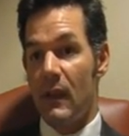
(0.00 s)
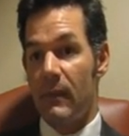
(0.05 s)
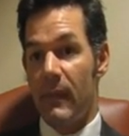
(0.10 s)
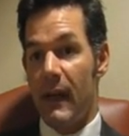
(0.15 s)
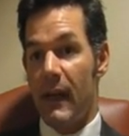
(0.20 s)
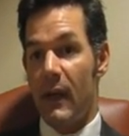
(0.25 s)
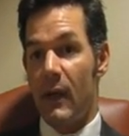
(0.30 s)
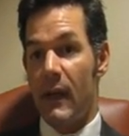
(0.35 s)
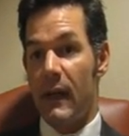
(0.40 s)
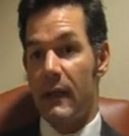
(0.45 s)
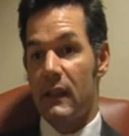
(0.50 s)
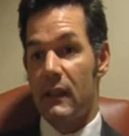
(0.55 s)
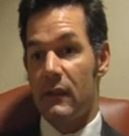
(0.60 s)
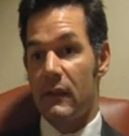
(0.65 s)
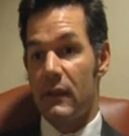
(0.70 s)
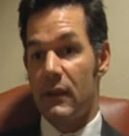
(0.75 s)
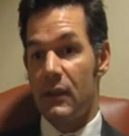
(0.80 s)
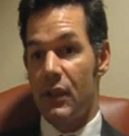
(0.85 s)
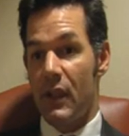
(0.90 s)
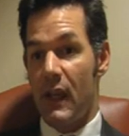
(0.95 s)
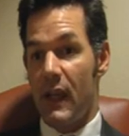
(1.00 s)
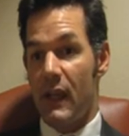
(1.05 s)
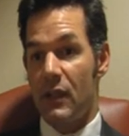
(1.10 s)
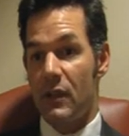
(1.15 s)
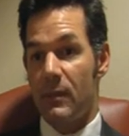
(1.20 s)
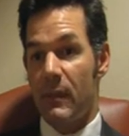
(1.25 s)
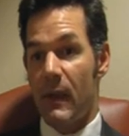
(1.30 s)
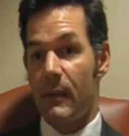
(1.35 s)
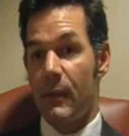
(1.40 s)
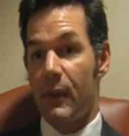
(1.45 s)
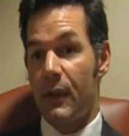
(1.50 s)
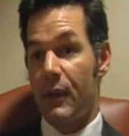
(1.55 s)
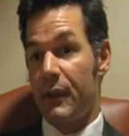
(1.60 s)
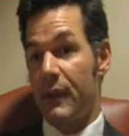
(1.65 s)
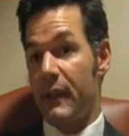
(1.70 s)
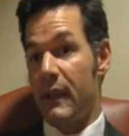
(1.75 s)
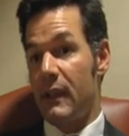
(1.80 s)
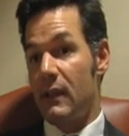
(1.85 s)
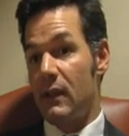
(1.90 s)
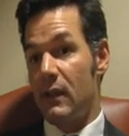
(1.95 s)
bioactively changed by
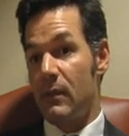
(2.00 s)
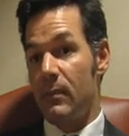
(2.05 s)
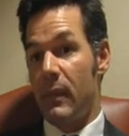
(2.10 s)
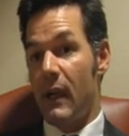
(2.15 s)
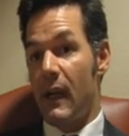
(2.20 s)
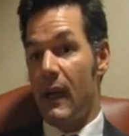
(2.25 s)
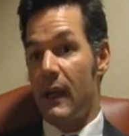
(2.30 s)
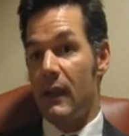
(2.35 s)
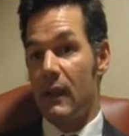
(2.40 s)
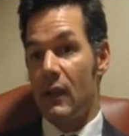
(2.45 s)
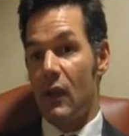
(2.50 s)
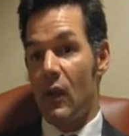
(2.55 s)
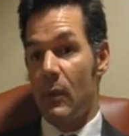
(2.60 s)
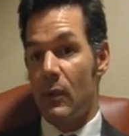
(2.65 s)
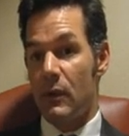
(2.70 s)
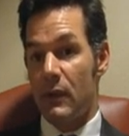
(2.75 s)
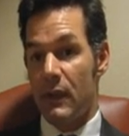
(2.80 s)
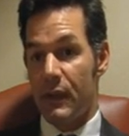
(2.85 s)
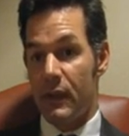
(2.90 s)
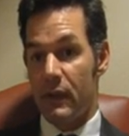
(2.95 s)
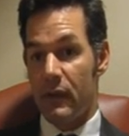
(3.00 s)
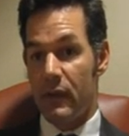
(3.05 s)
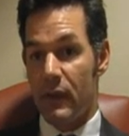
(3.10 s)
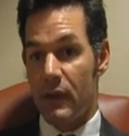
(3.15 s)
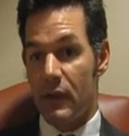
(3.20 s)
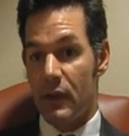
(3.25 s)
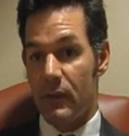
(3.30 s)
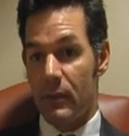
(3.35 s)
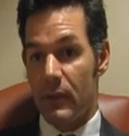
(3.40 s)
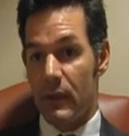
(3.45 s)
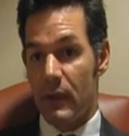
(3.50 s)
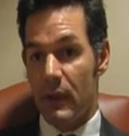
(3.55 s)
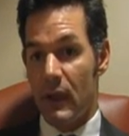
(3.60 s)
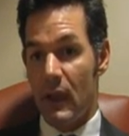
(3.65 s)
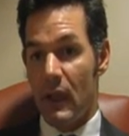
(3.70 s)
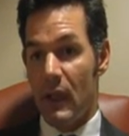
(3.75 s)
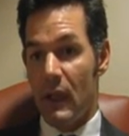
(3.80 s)
mercury and to bind it almost irreversibly.